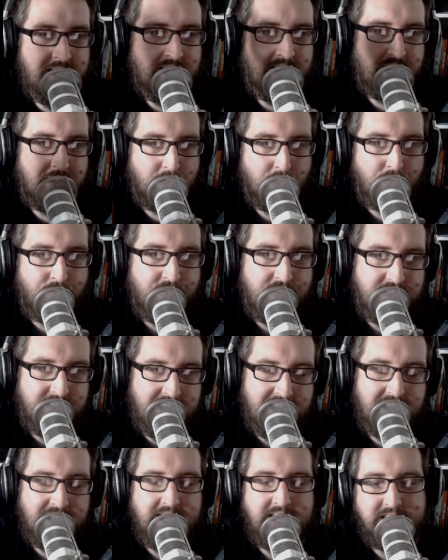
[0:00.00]

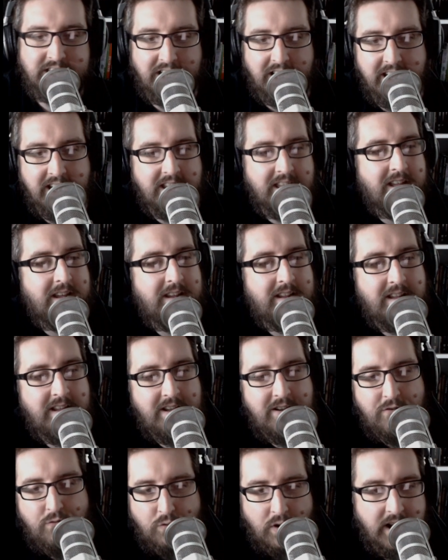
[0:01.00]
Glorfindel is like,
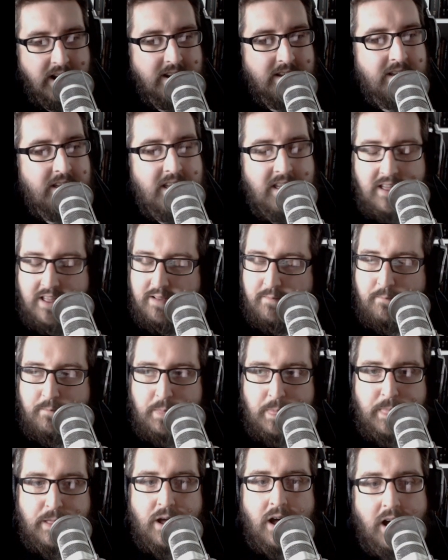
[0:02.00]
right,
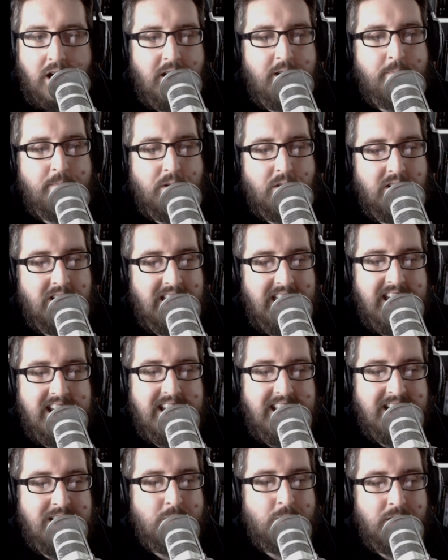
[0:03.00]
I'm not letting
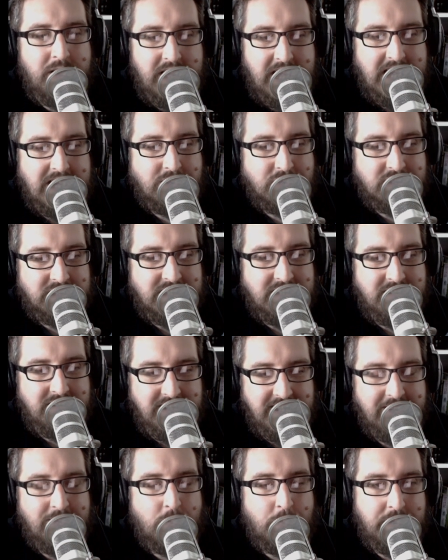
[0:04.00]
anybody else
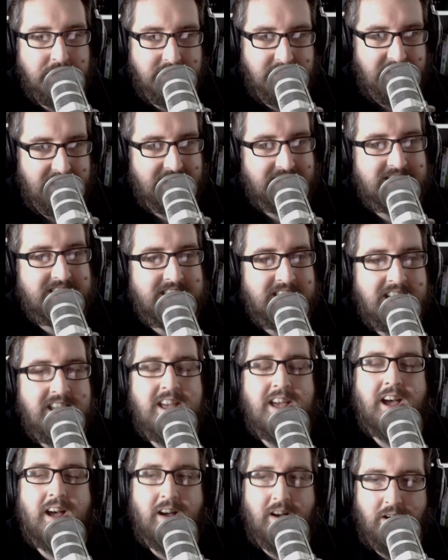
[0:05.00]
deal with this.
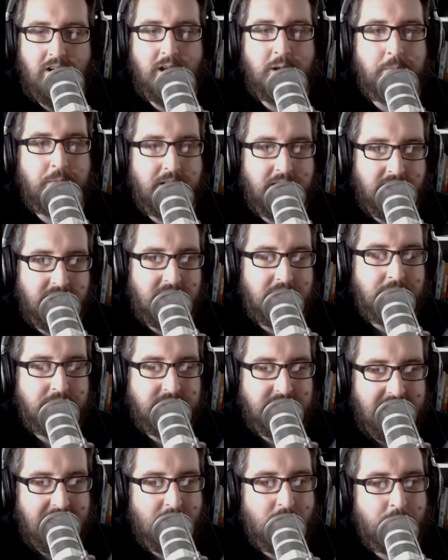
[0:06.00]
I'm going to go and
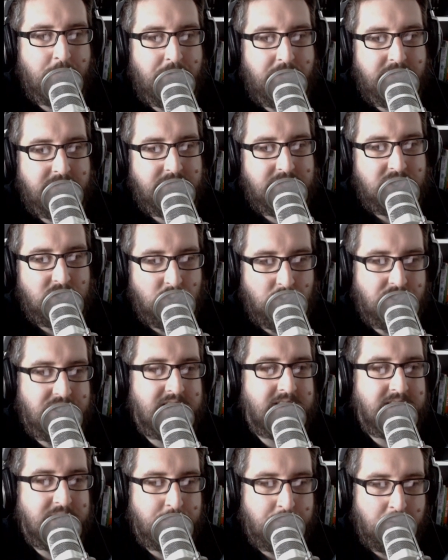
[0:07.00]
help sort out
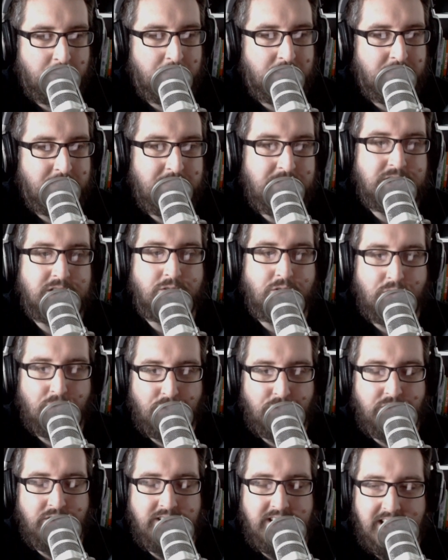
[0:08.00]
this problem. So
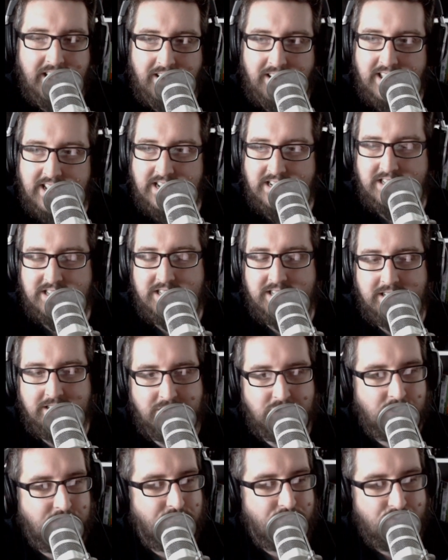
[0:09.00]
Glorfindel is
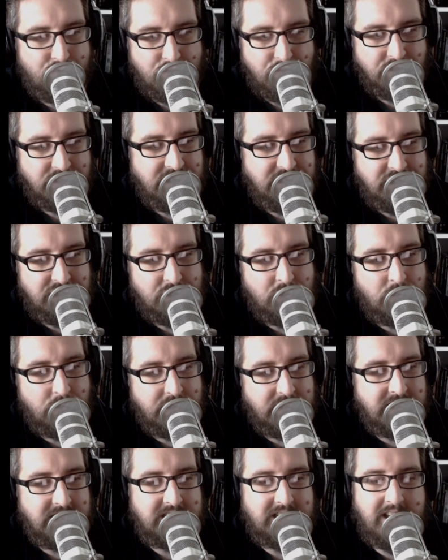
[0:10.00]
sort of draws his sword
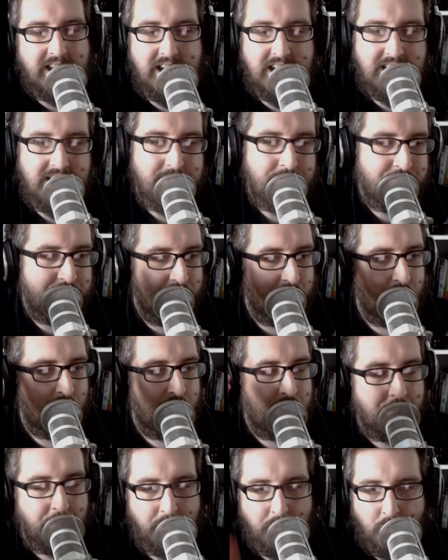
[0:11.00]
and is like,
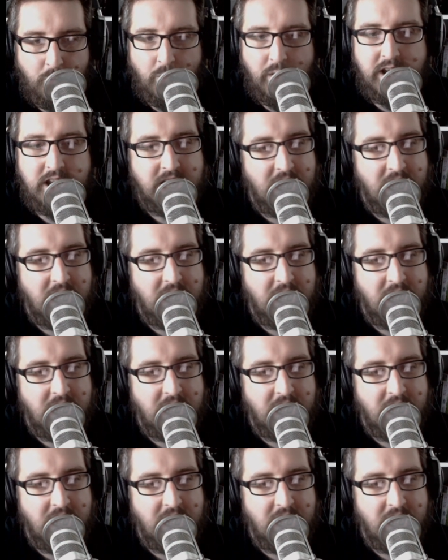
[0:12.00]
we're